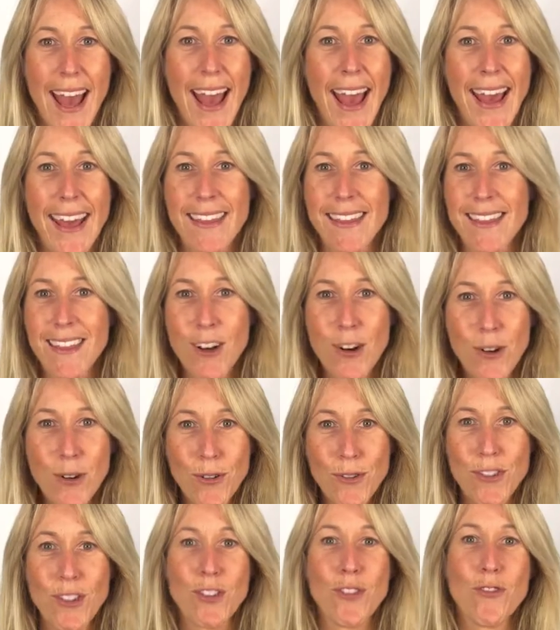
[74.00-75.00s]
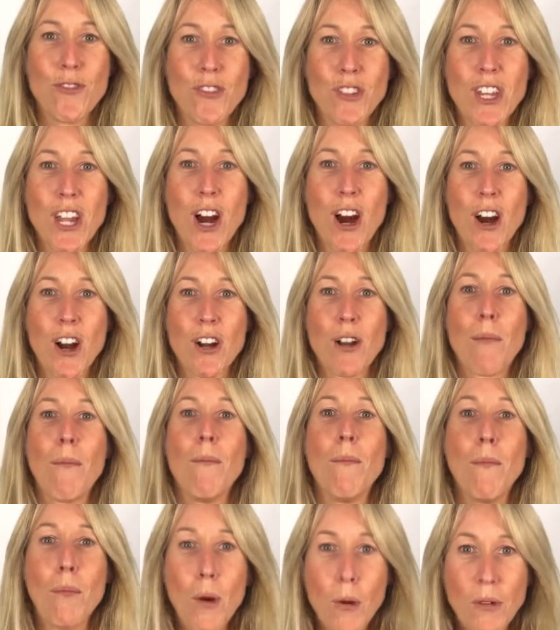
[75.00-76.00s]
and those usually aren't
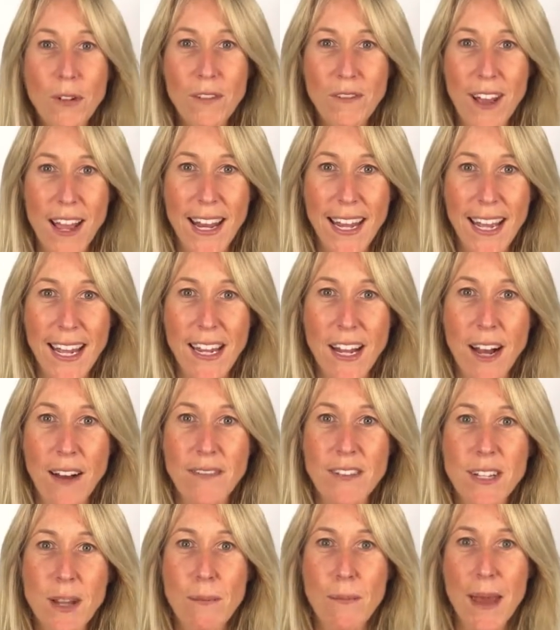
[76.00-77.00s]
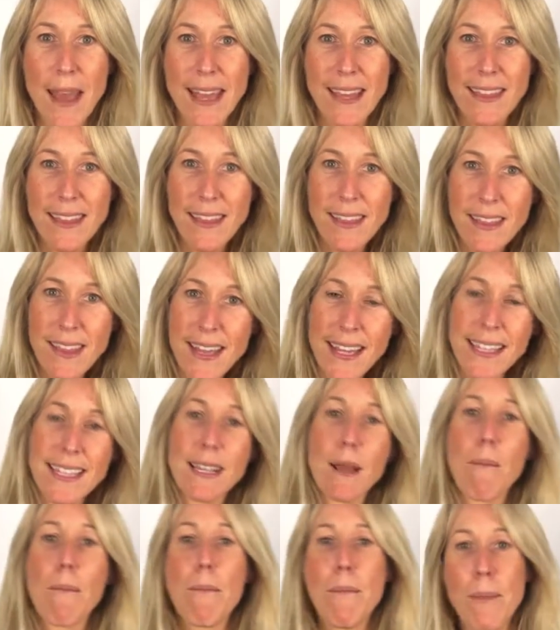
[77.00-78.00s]
motivating enough to make
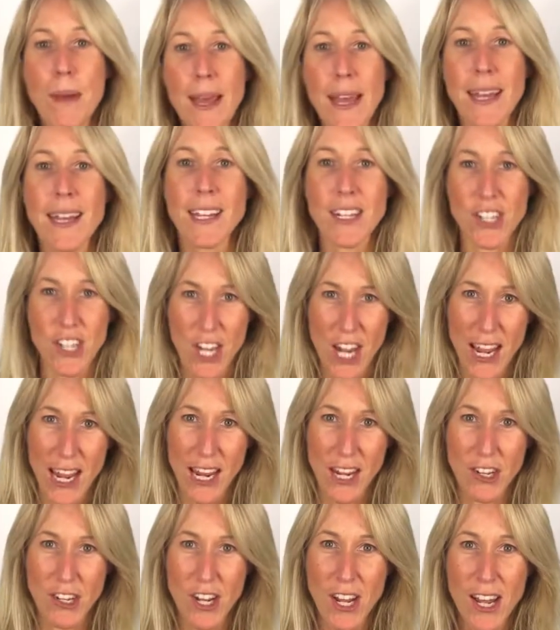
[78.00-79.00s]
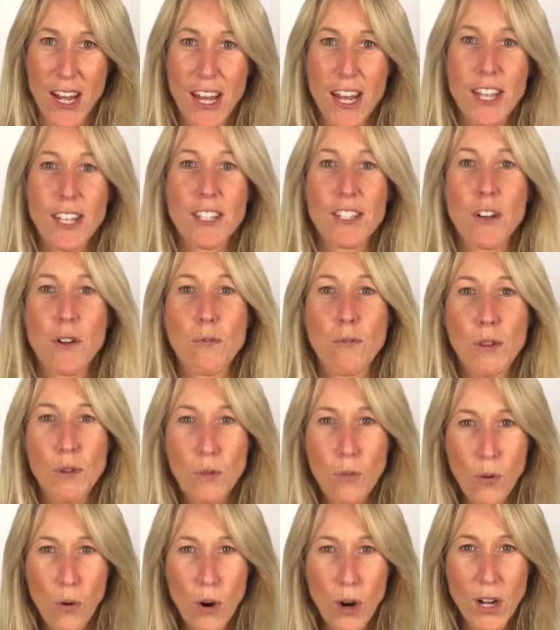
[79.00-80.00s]
this big change. So
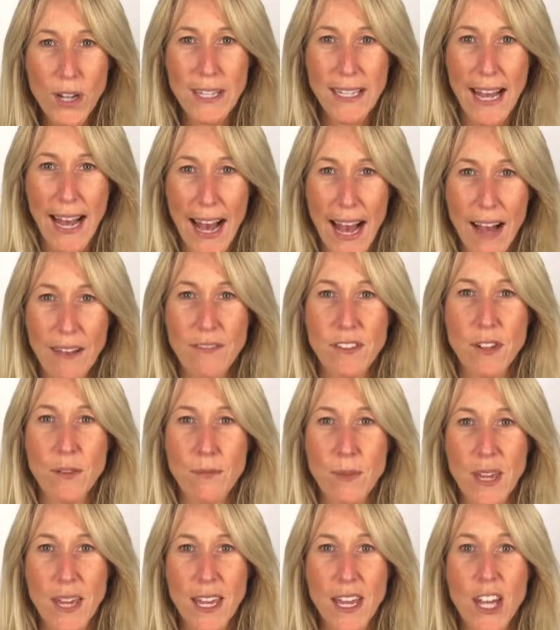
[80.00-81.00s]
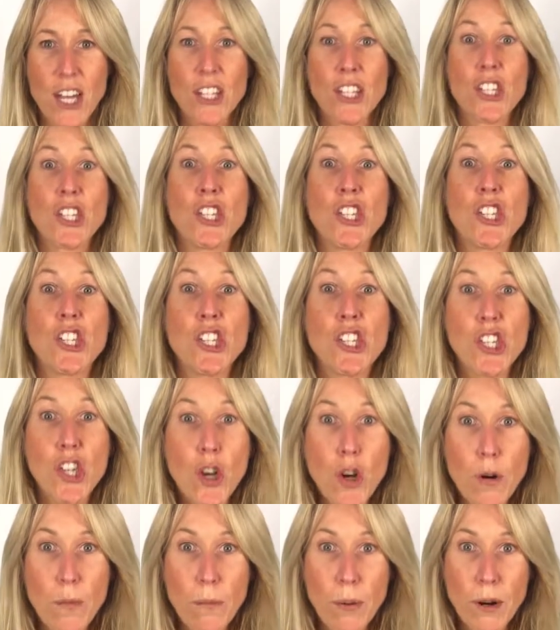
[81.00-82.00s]
rewards have to be
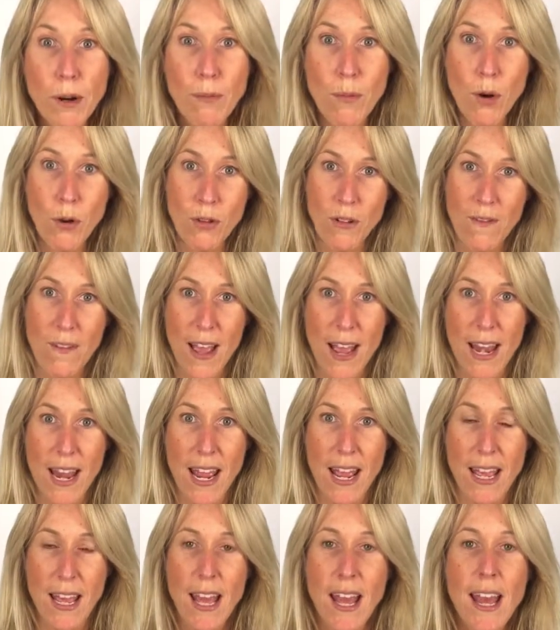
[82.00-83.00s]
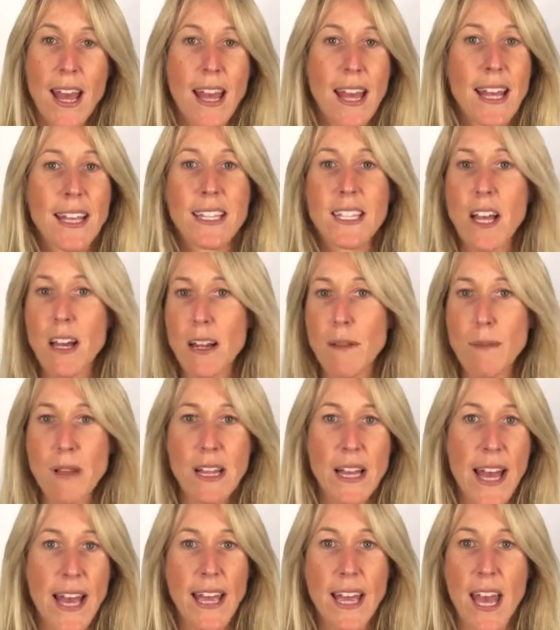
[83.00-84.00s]
super motivating. It's got to
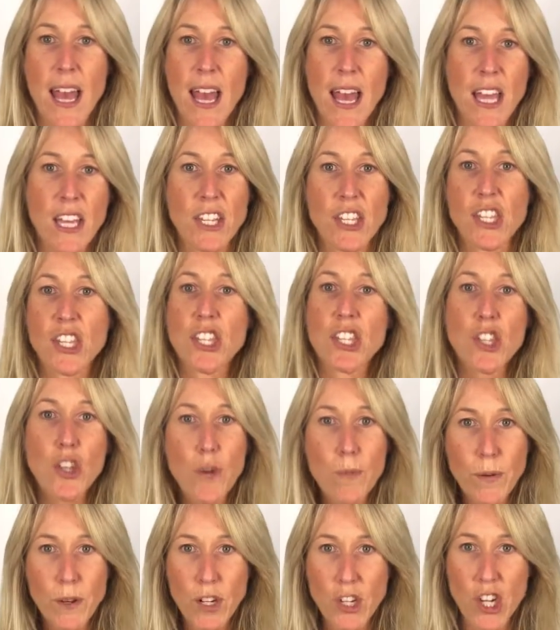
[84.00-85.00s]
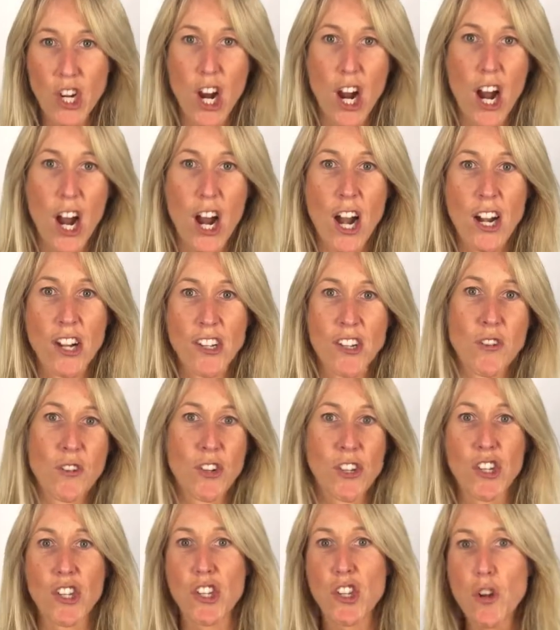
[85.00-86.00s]
be like a supercharged or
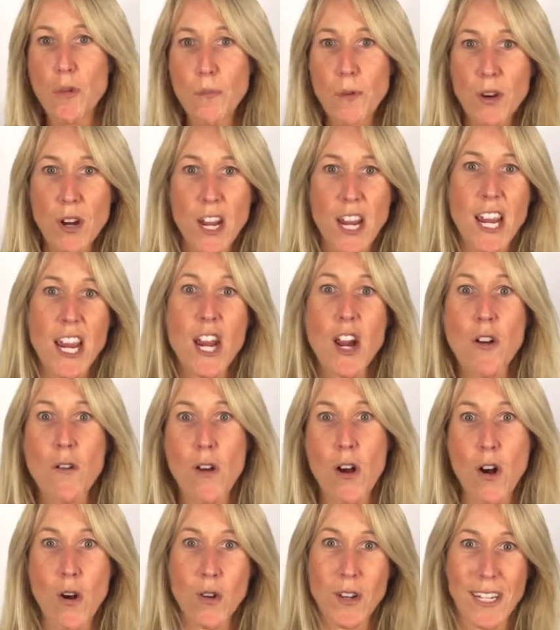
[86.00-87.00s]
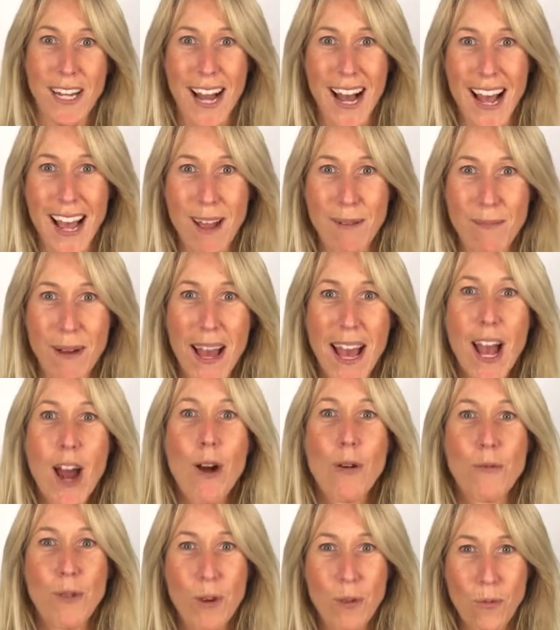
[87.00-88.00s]
superhero type
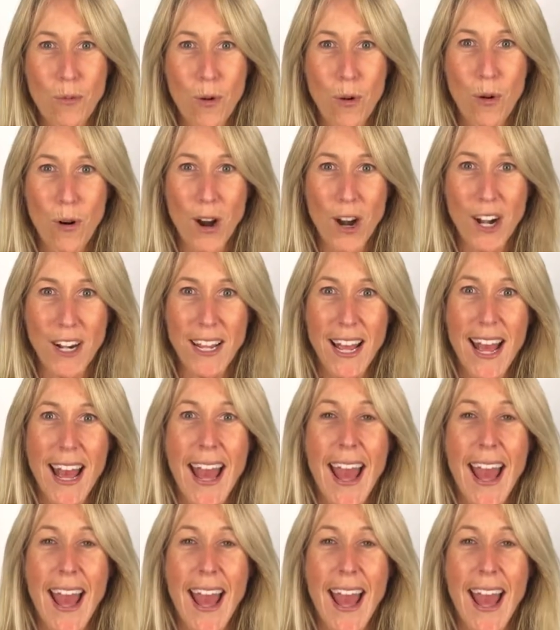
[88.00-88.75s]
reward,